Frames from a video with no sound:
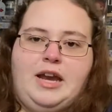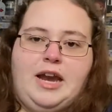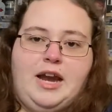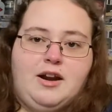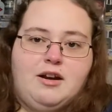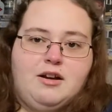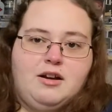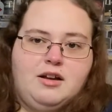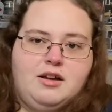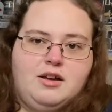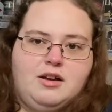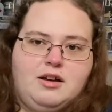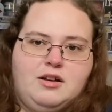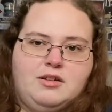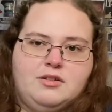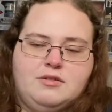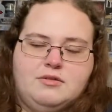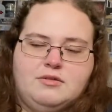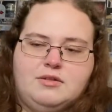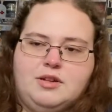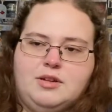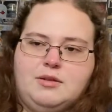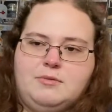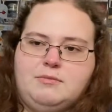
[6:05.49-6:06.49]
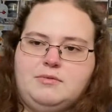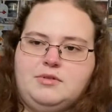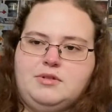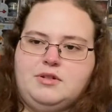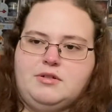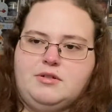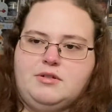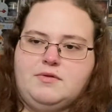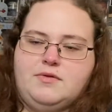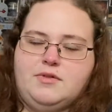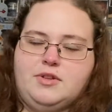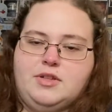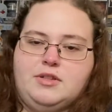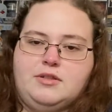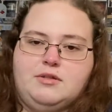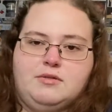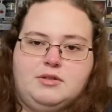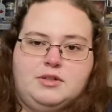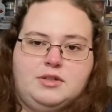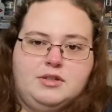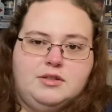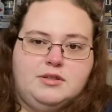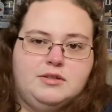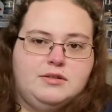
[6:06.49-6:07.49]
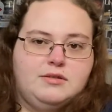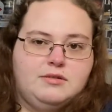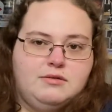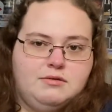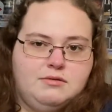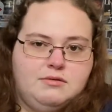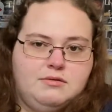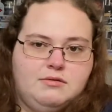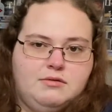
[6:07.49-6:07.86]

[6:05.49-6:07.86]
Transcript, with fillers: Hera also comes to her defense, which is